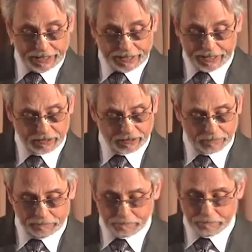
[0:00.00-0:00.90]

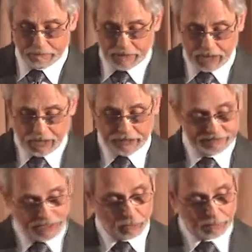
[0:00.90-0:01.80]
Here,
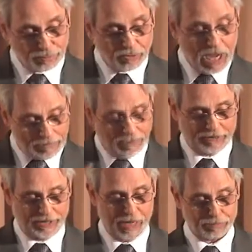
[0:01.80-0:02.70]
is our
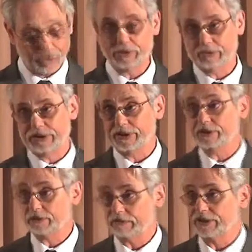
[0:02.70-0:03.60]
primary opportunity
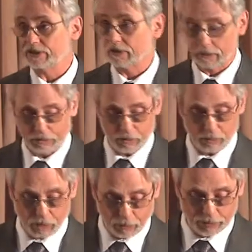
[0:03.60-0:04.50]
to return
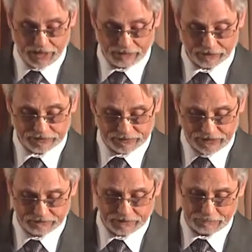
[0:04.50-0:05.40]
what we have
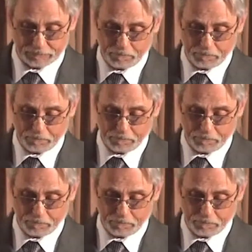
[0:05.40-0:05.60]
received.